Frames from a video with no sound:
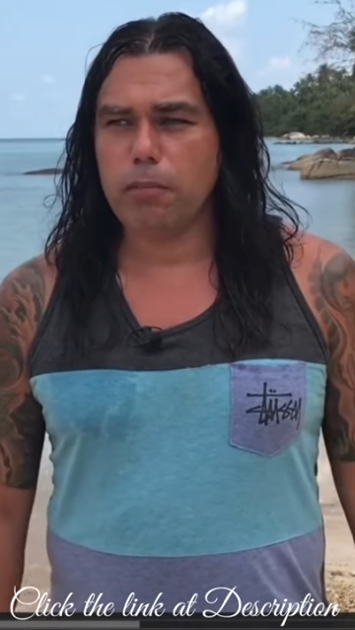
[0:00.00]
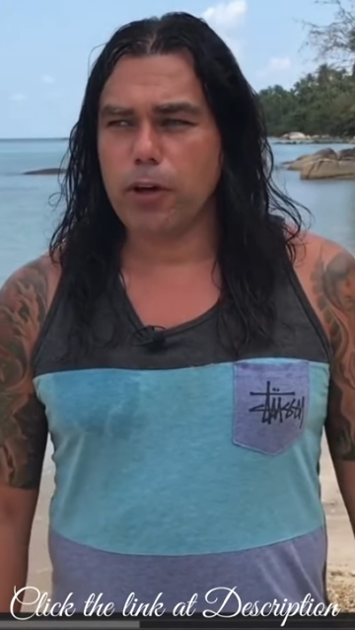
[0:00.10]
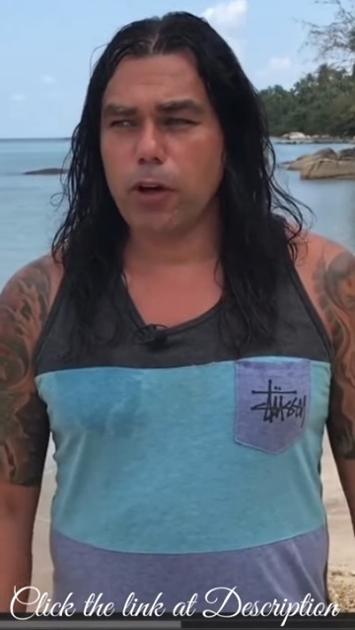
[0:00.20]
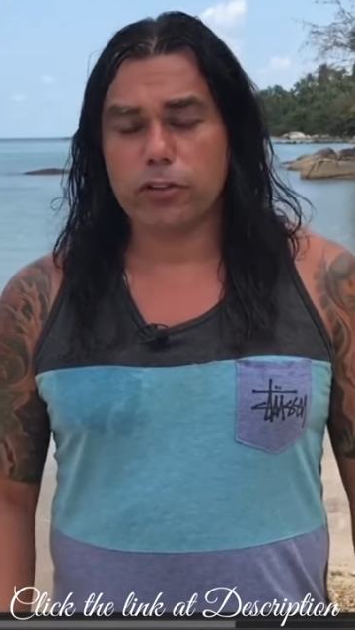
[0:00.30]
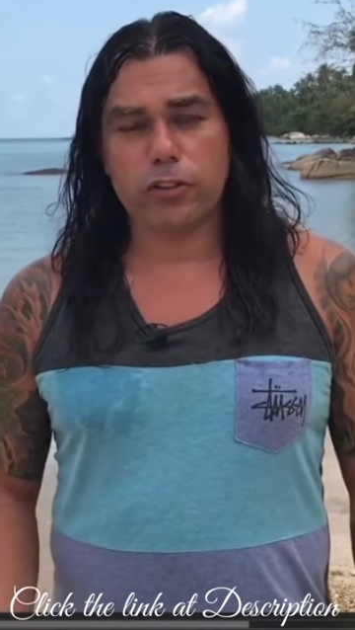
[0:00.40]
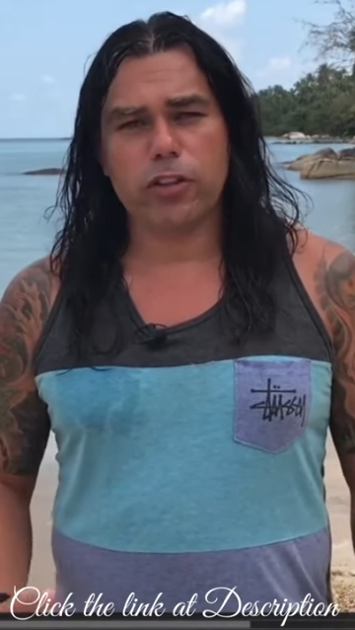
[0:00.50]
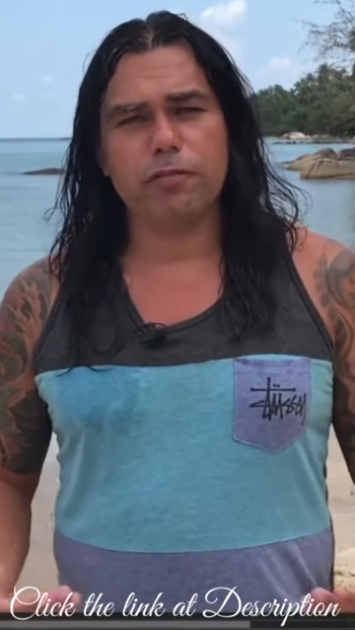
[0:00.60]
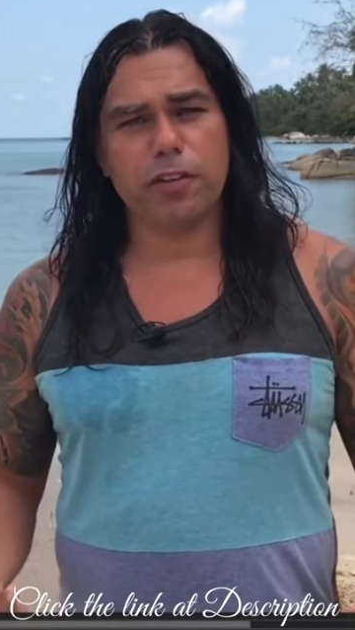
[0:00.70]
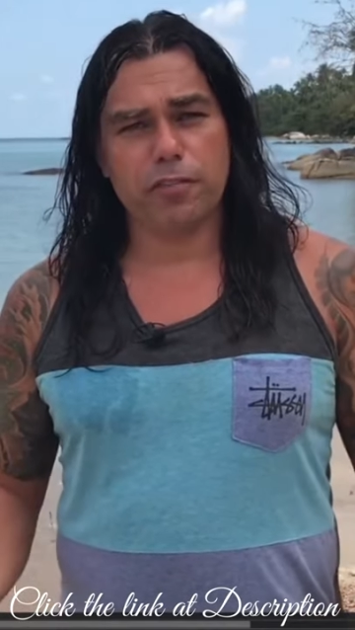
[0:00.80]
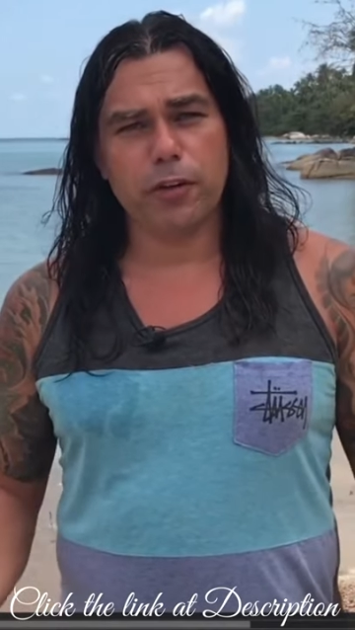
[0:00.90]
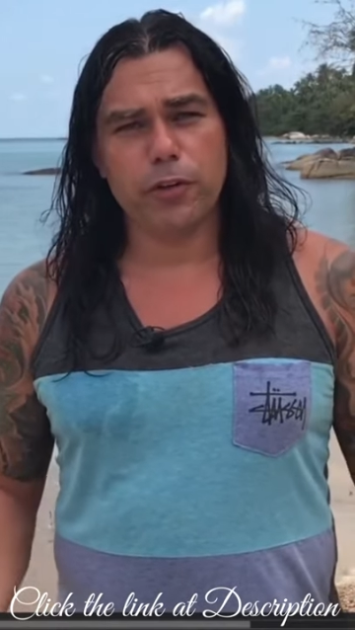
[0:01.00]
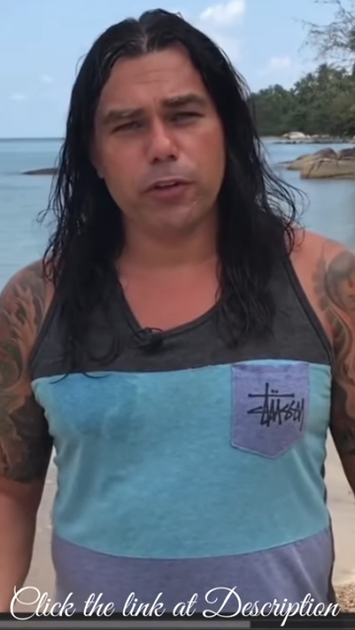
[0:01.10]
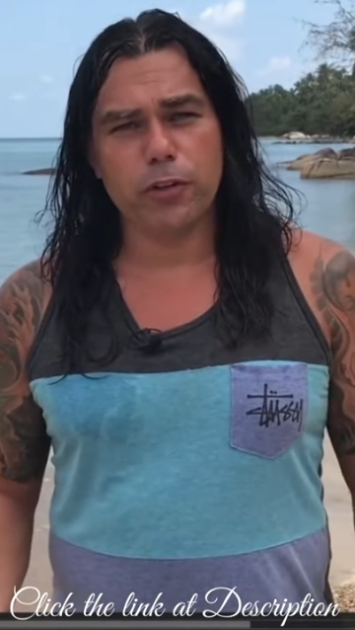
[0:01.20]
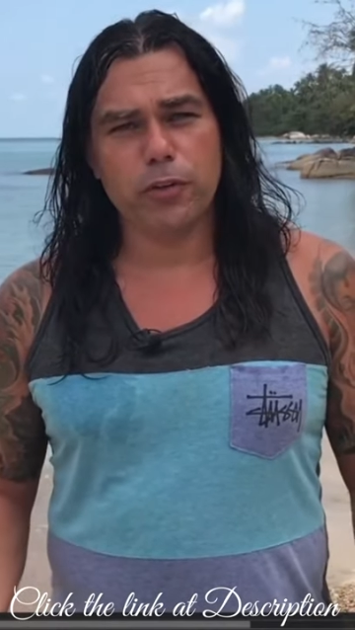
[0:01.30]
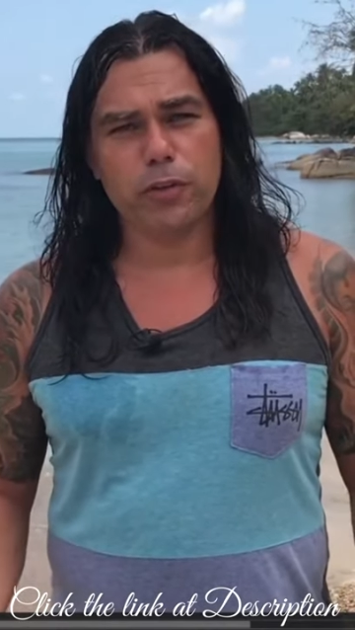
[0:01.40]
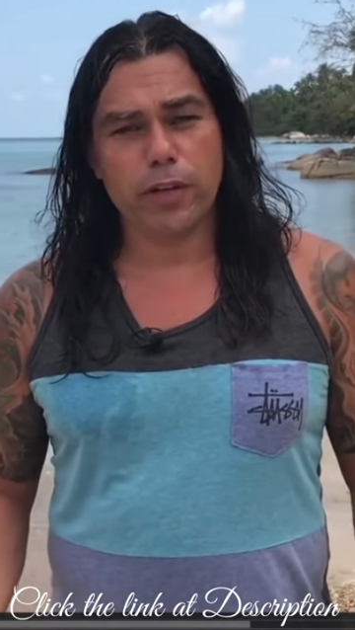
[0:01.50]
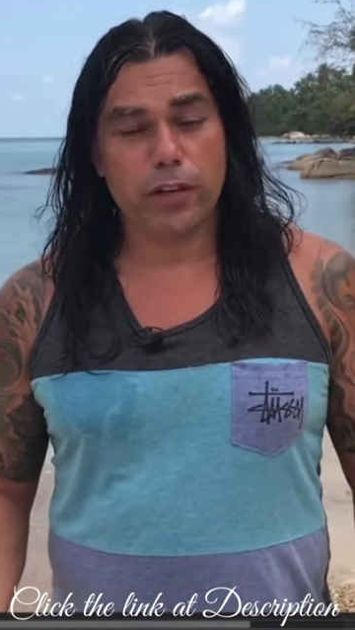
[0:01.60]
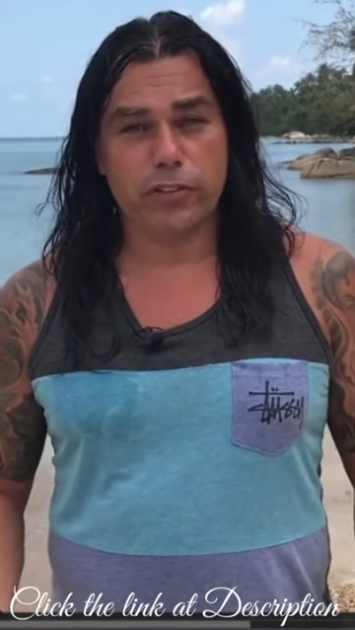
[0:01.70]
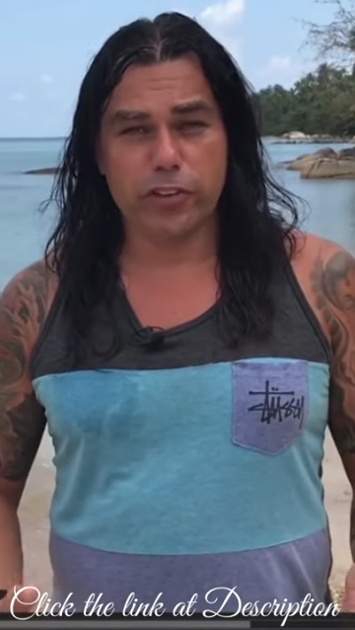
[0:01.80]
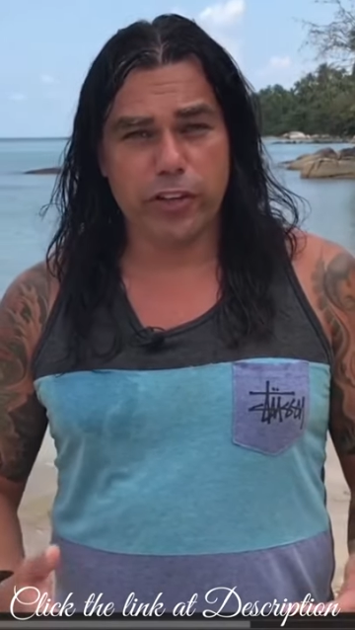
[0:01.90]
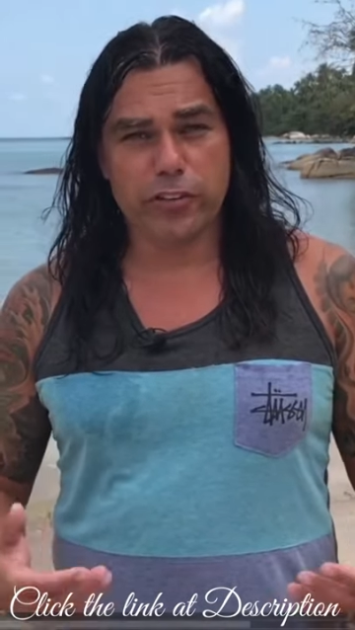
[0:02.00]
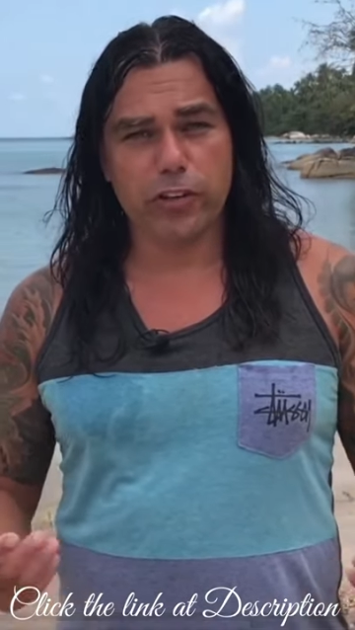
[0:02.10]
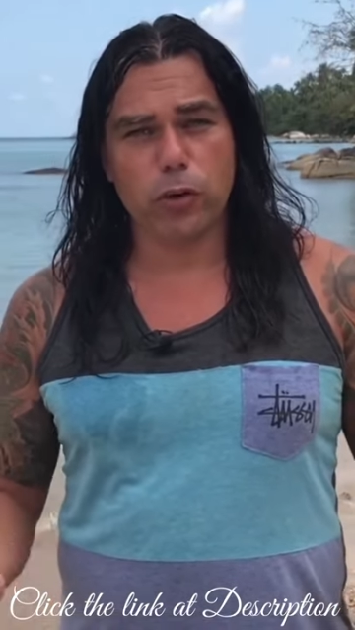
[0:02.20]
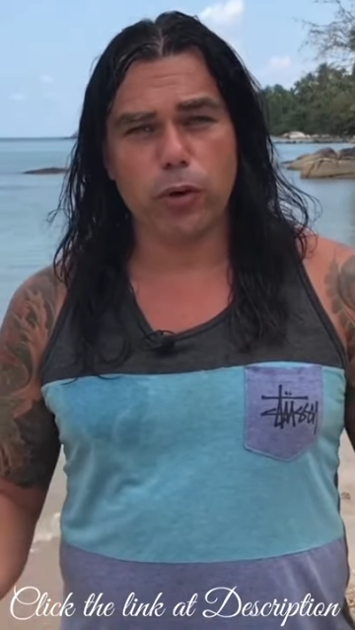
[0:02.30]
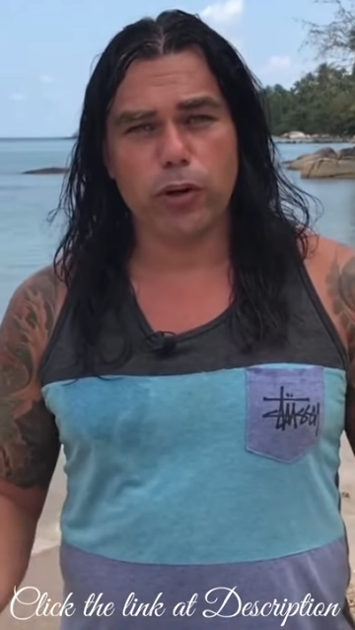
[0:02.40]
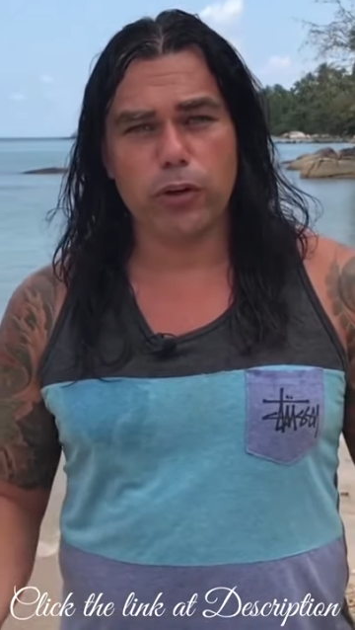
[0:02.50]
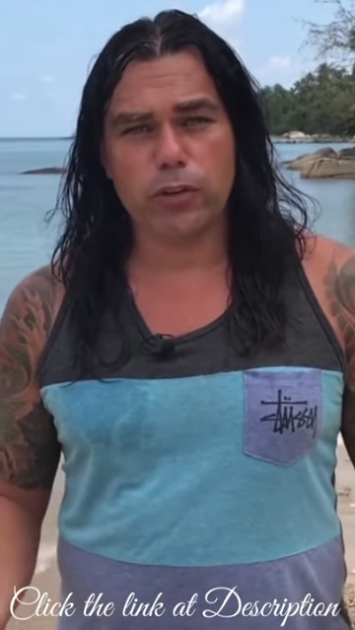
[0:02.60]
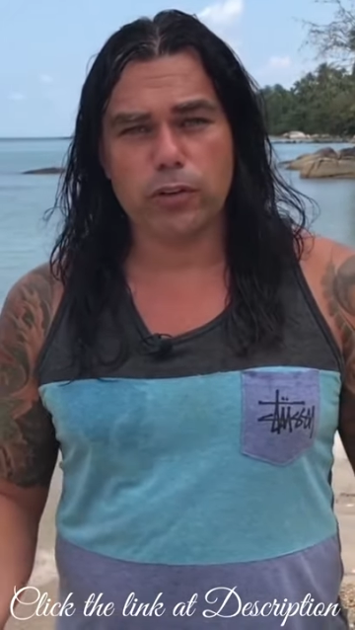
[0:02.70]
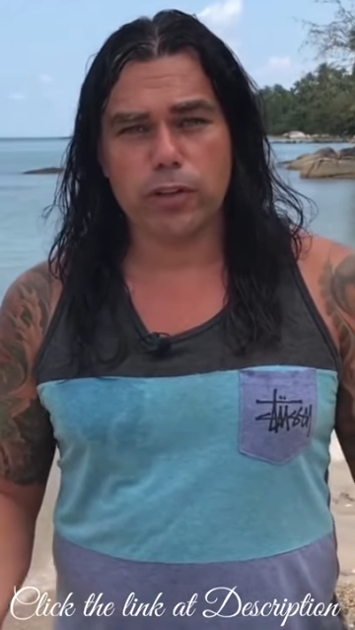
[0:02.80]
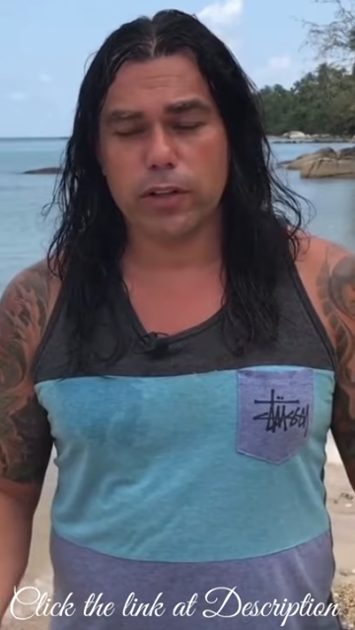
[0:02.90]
because it's something very new. It's changing the world.